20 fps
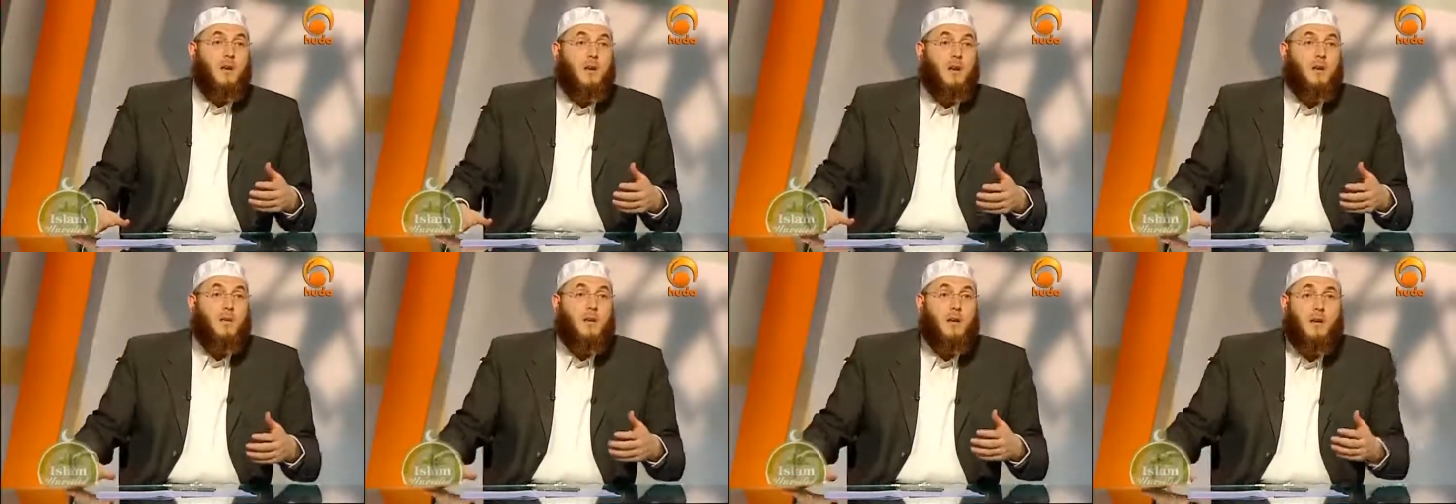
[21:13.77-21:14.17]

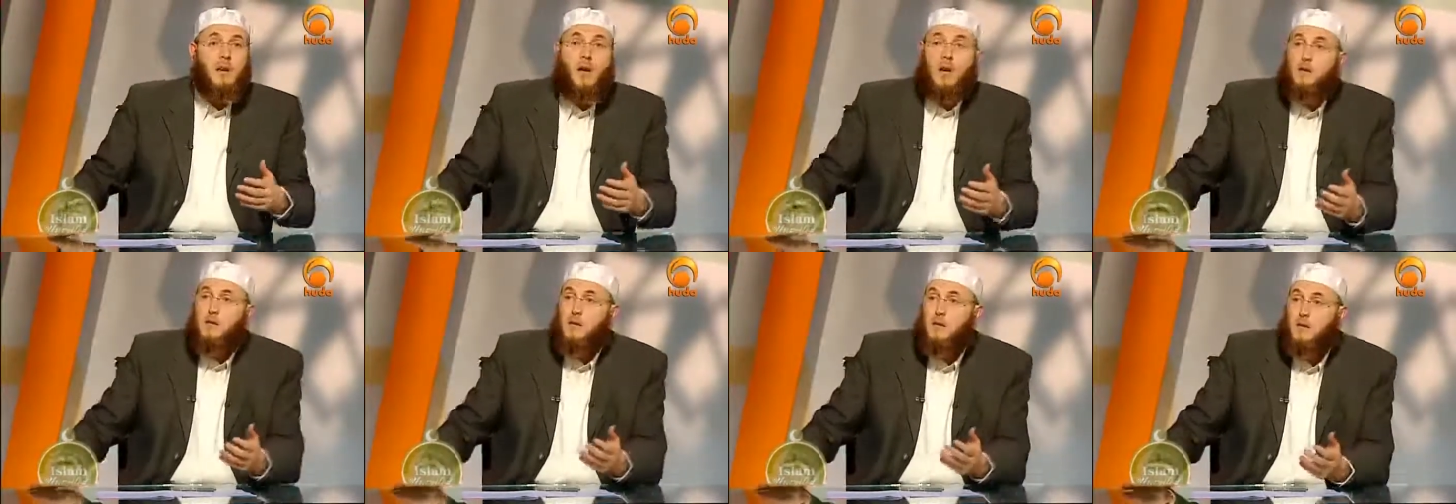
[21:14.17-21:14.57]
in the
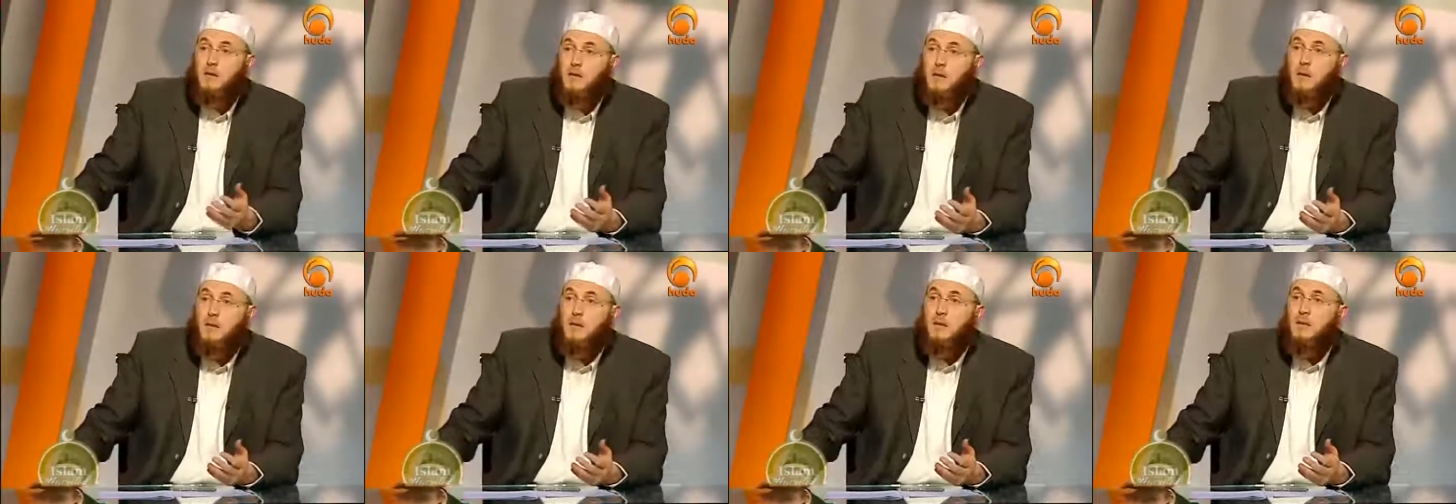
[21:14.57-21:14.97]
United
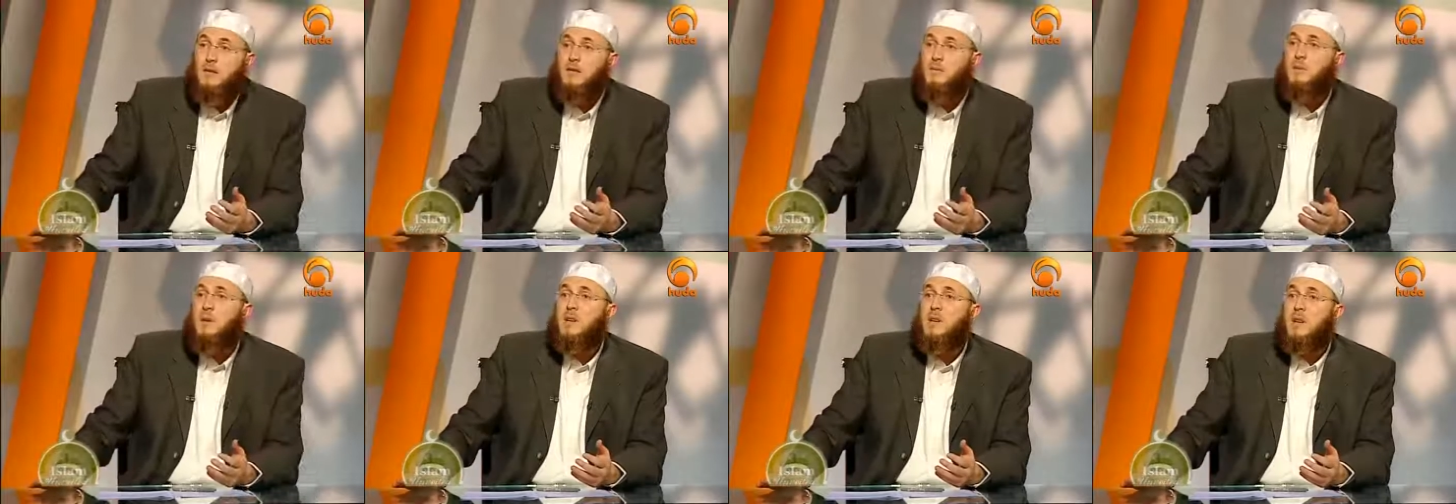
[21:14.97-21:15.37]
States,
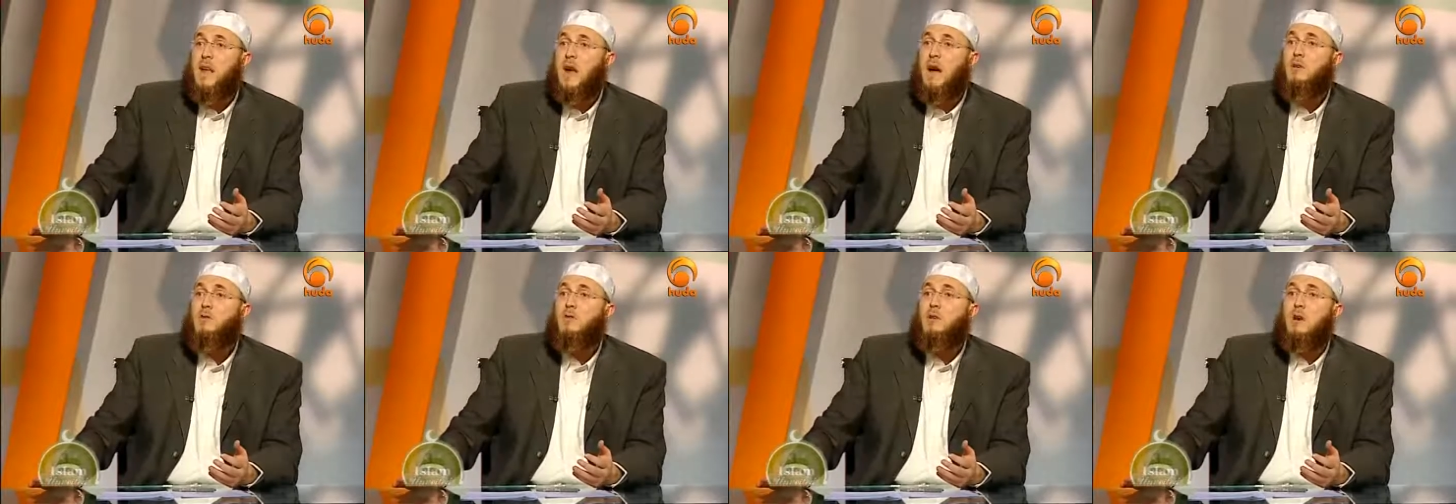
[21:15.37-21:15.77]
it's been
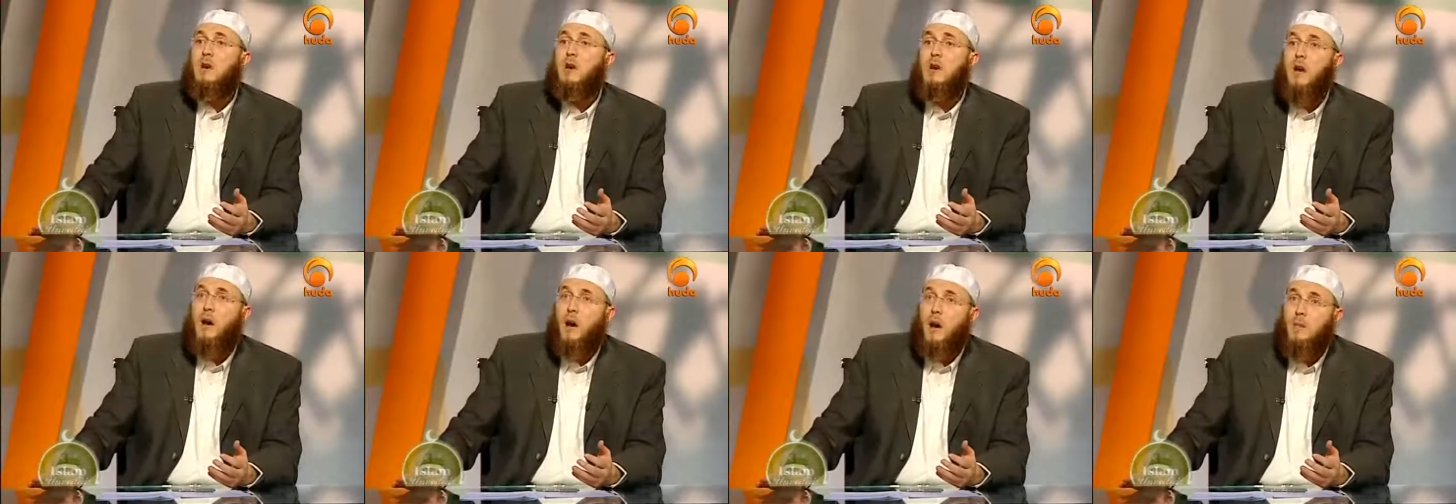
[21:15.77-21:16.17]
now
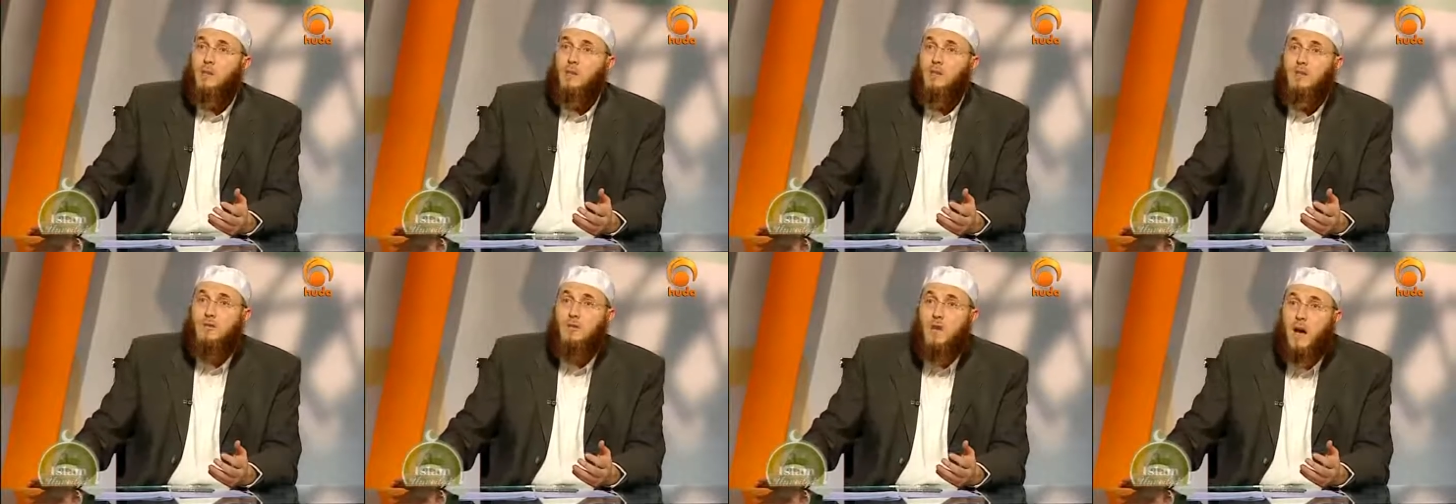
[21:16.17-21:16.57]

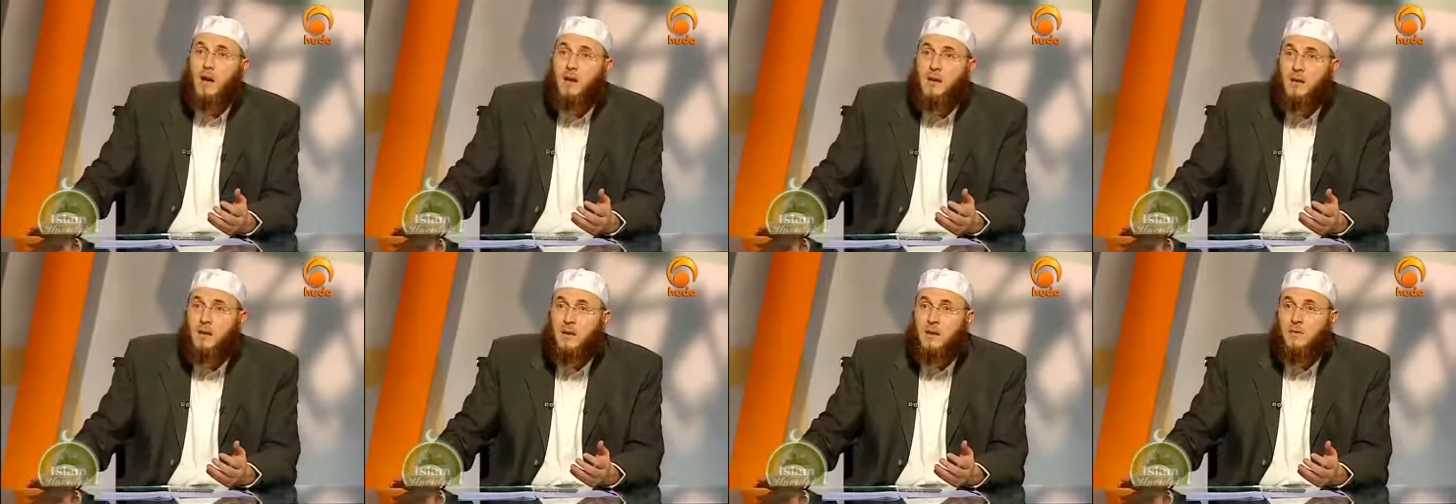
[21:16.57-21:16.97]
almost
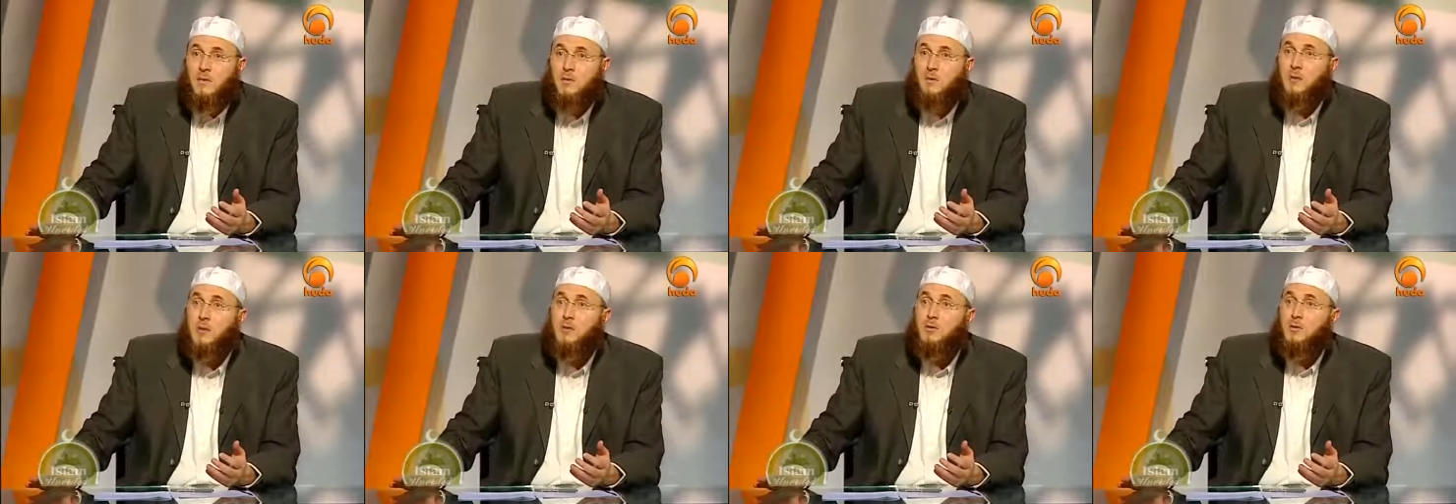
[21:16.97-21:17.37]
nine
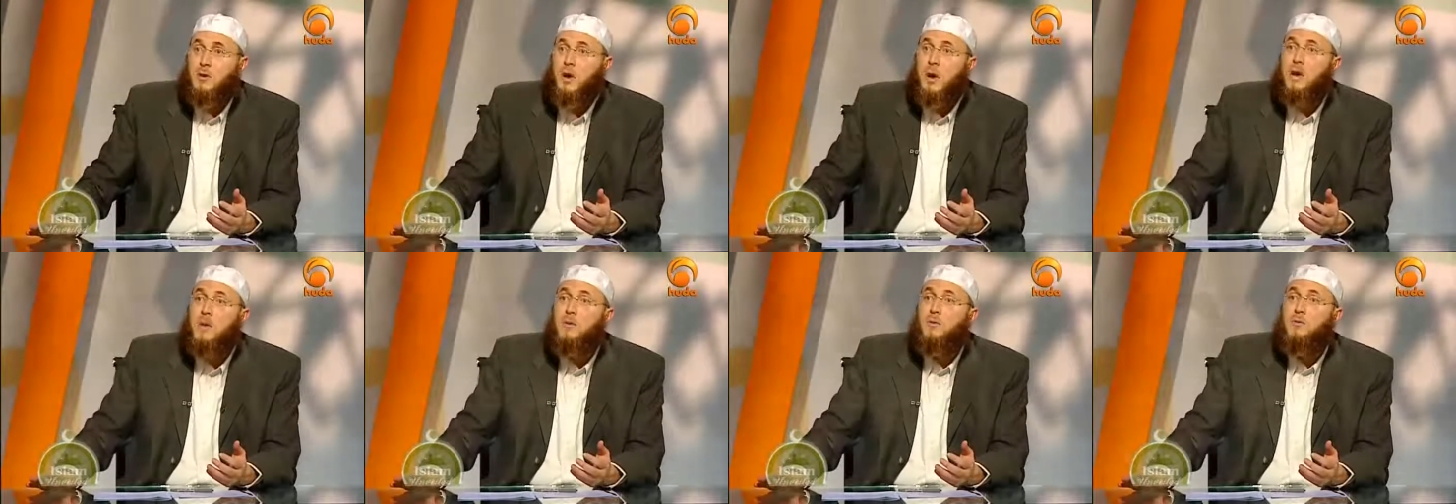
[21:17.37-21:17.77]
years we've been
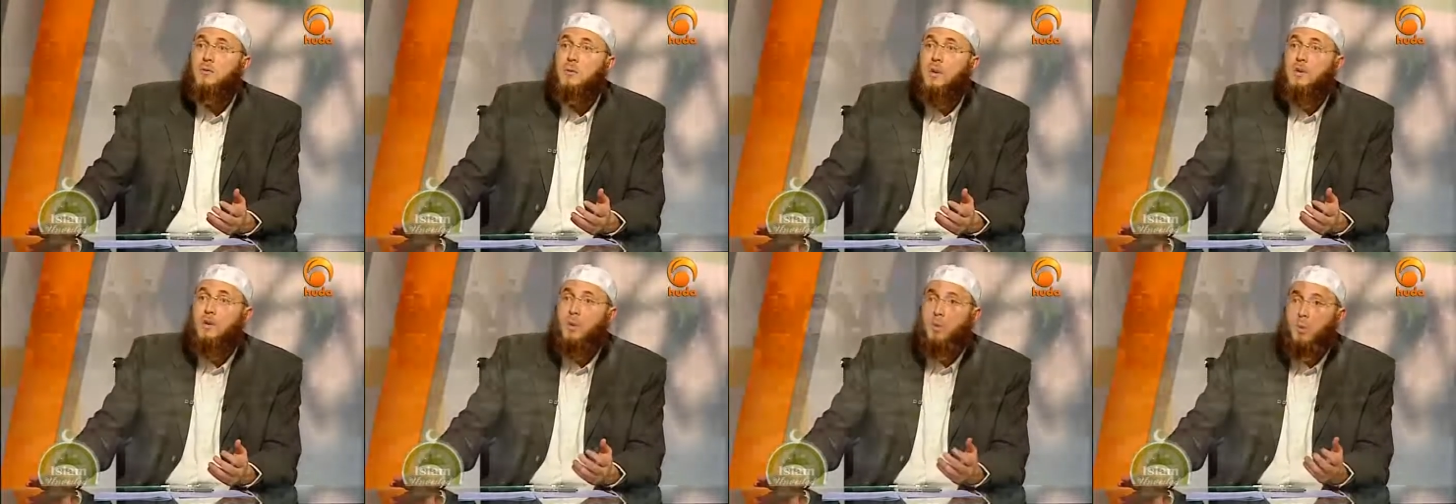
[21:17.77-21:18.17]
trying
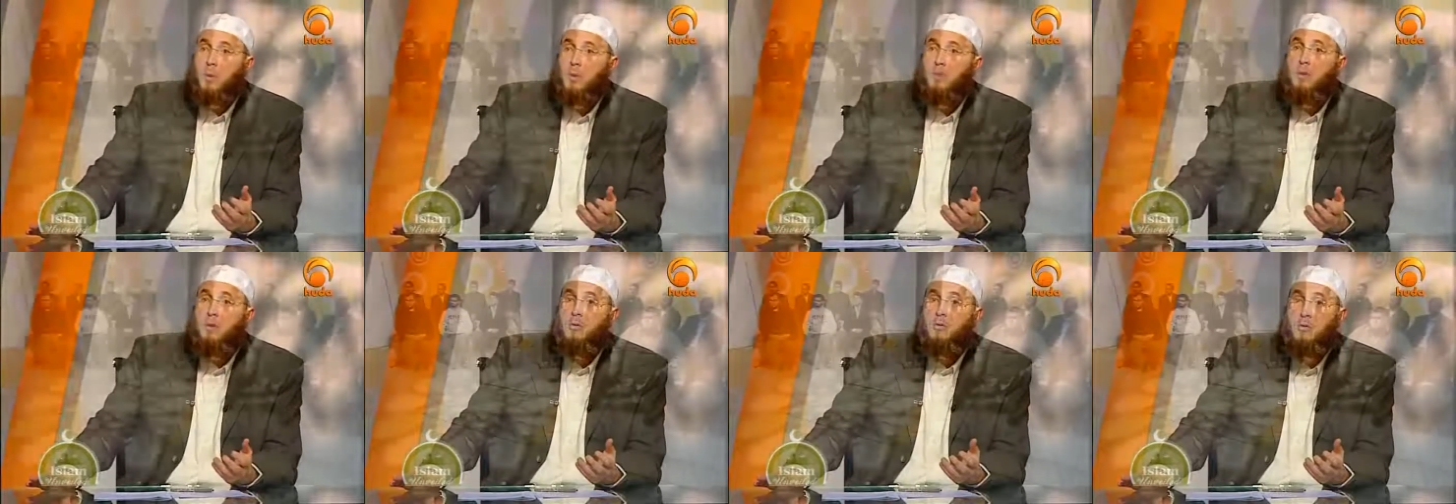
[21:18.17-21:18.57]
to get a
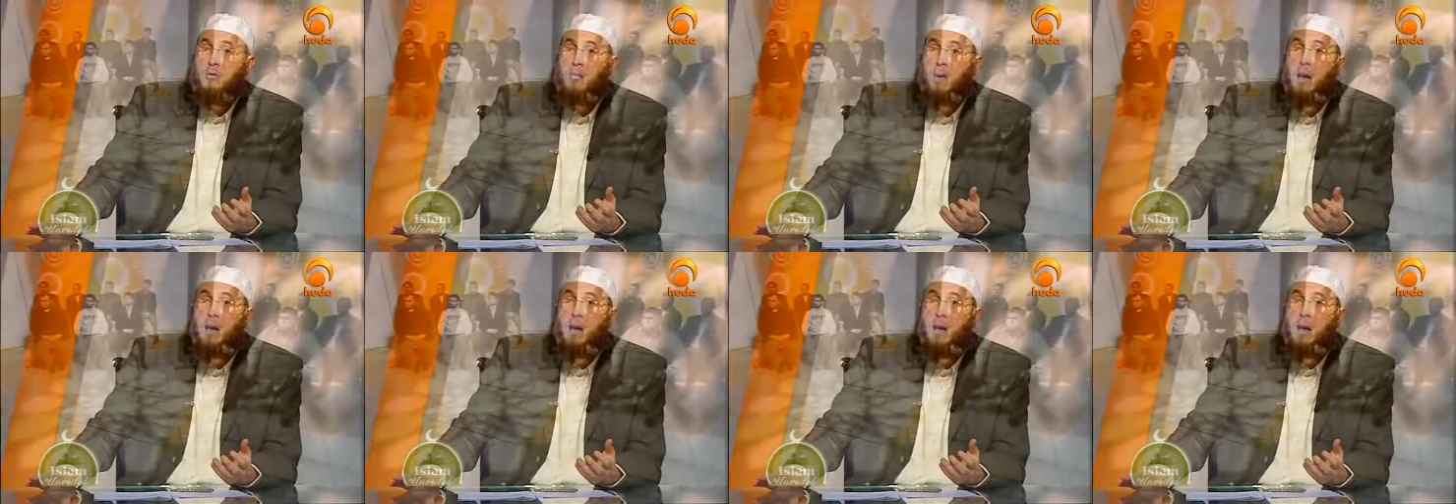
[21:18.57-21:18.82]
permit to,